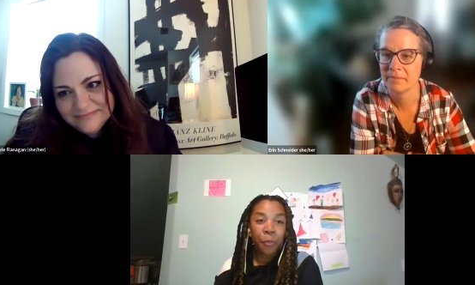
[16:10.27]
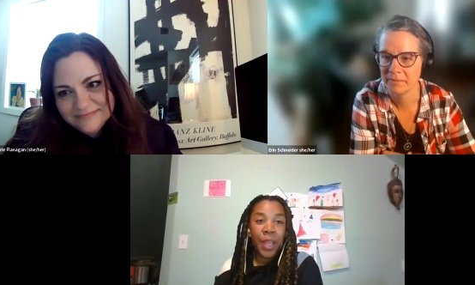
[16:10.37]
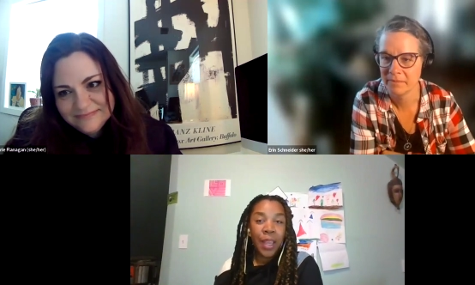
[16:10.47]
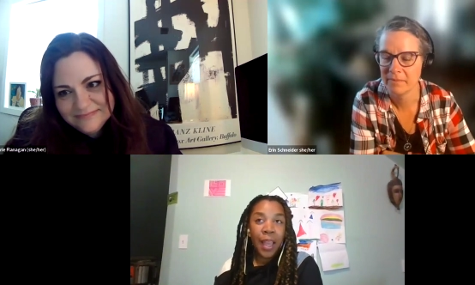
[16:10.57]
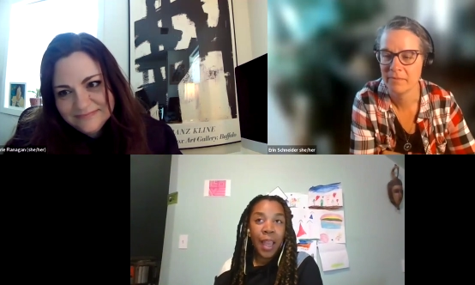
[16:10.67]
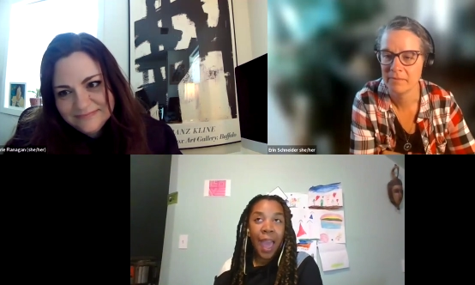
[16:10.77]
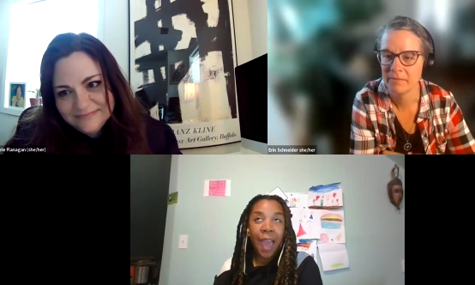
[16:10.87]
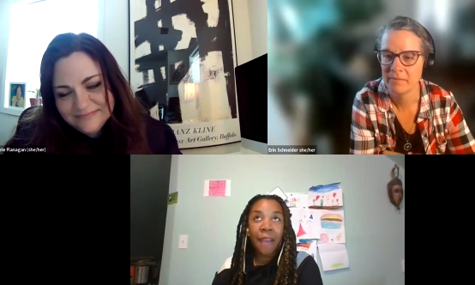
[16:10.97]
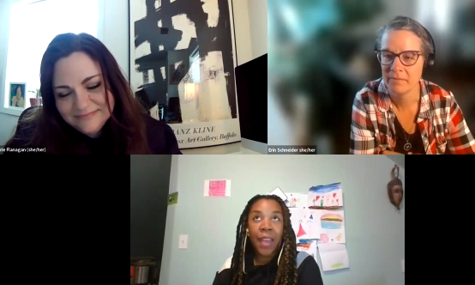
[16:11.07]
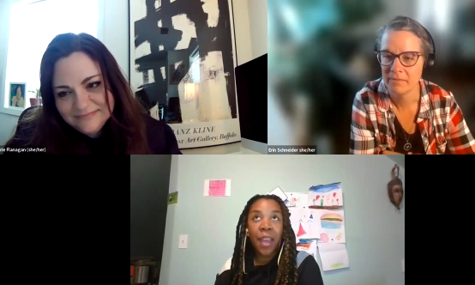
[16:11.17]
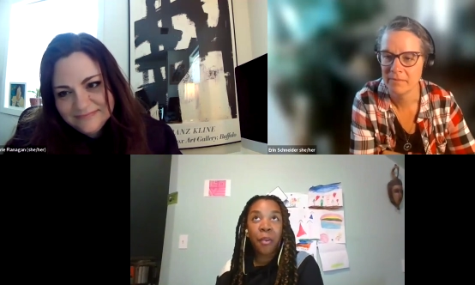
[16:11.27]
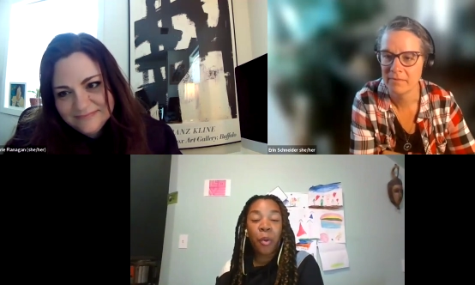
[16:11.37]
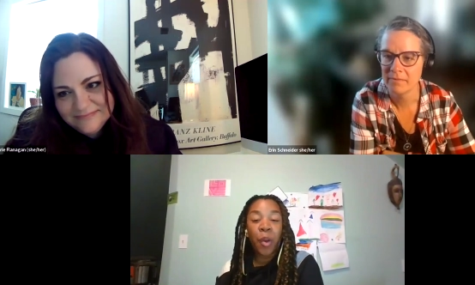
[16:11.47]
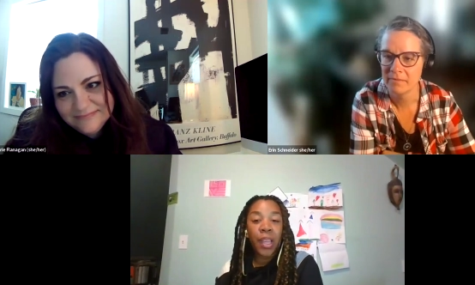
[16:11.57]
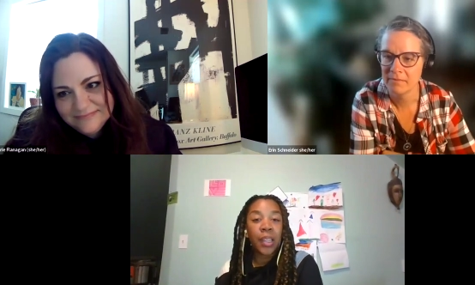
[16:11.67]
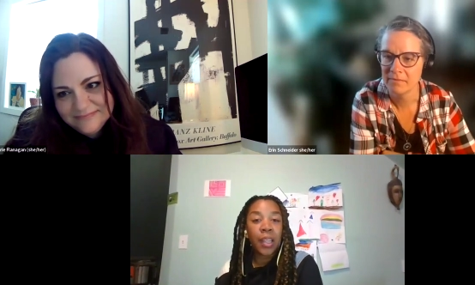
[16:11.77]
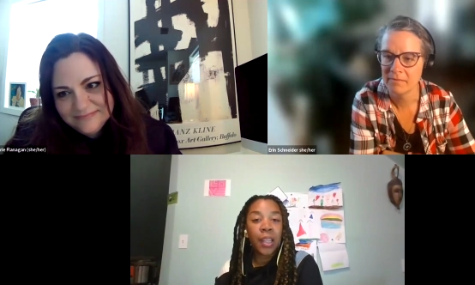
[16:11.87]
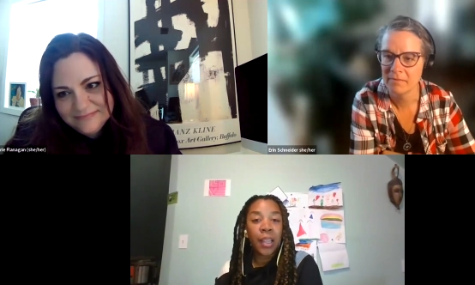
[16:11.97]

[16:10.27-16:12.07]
Speaker 1: we ha- I've had one